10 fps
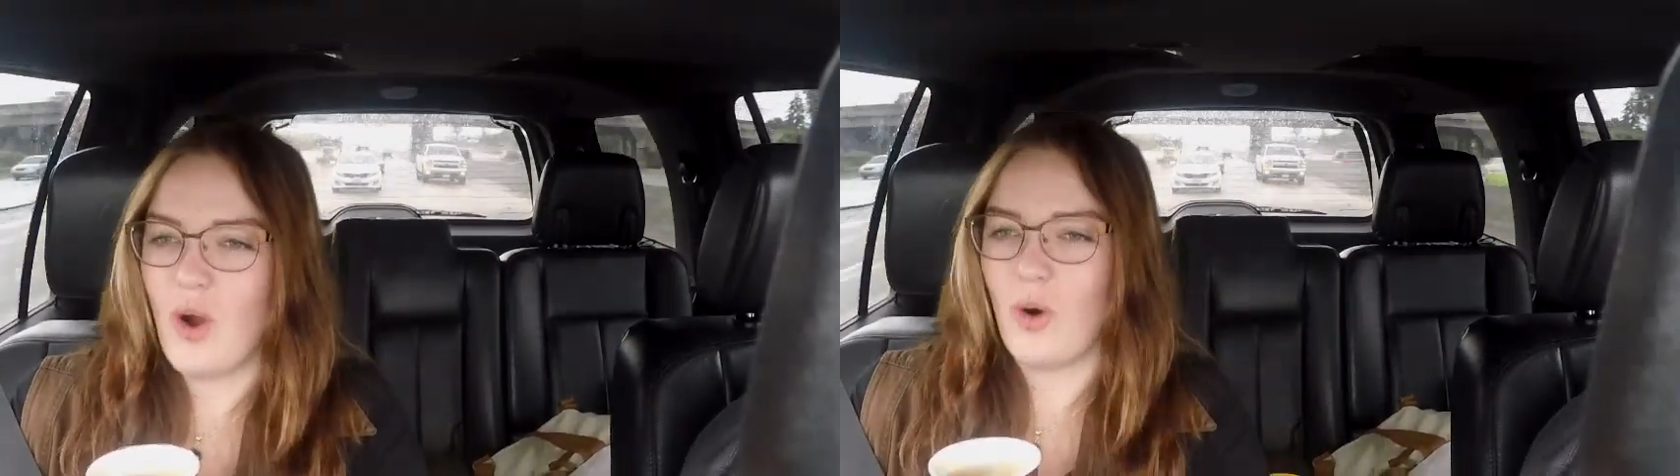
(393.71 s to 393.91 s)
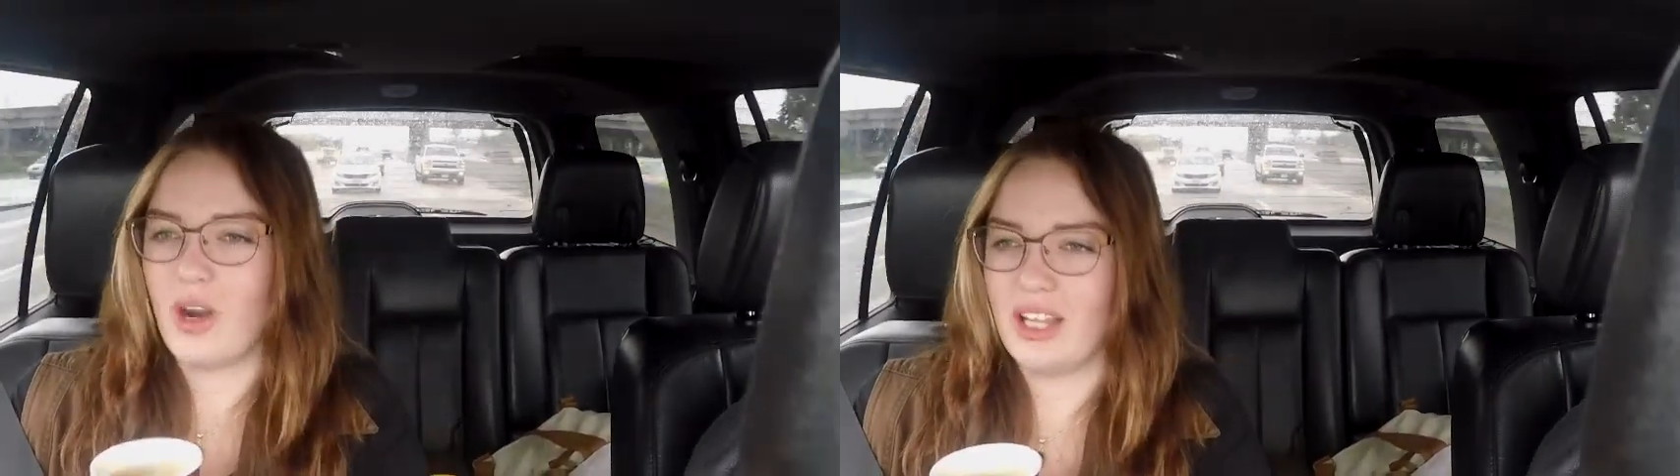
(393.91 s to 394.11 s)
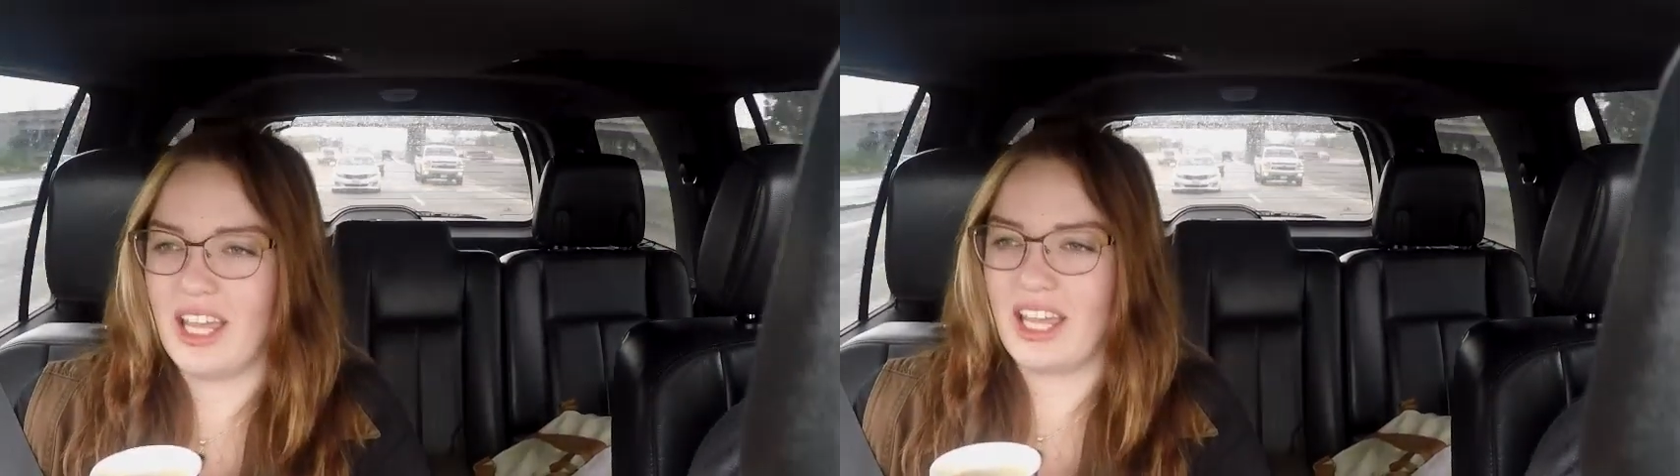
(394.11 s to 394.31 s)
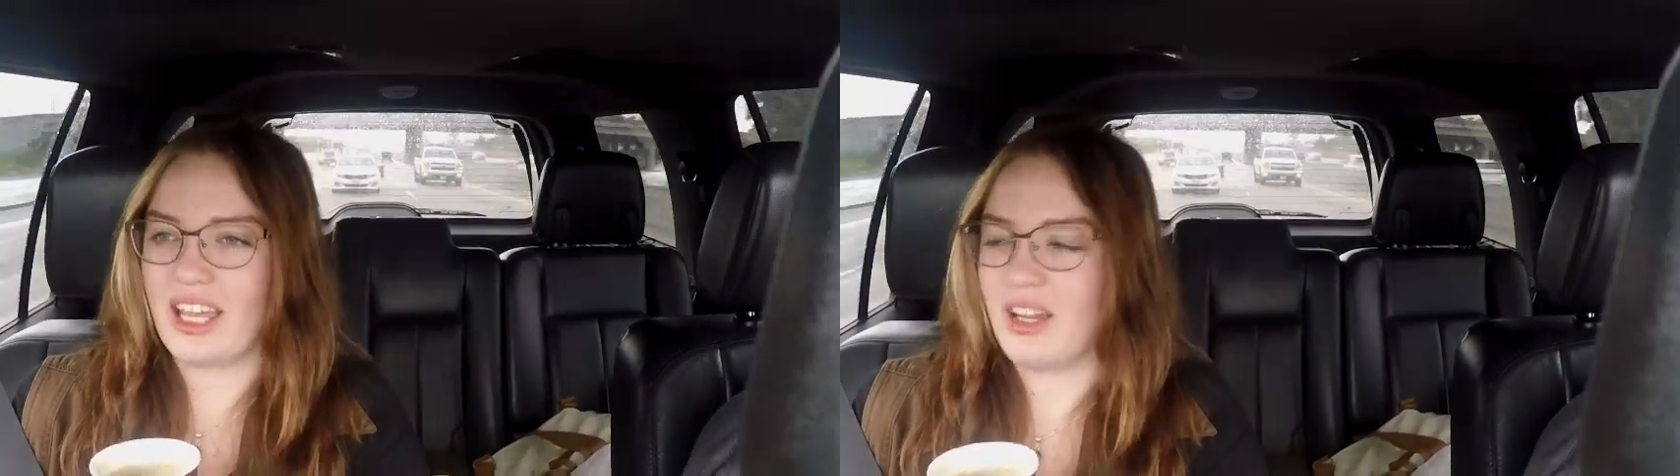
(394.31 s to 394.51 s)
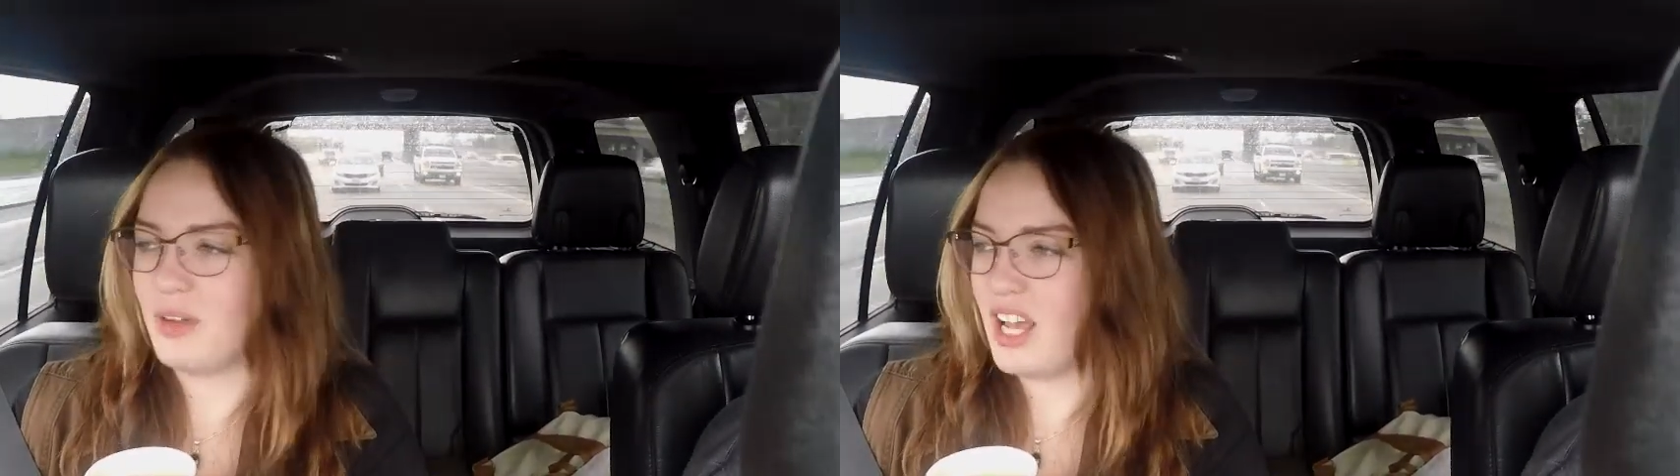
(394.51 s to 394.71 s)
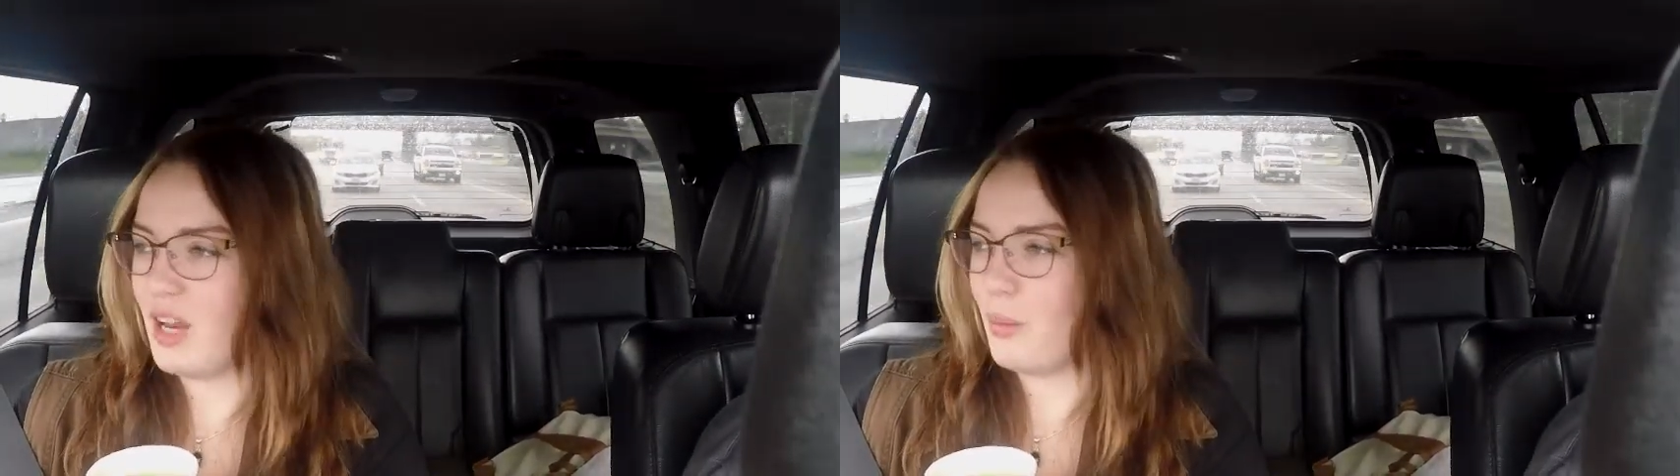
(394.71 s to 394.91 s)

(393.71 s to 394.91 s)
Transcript: or like an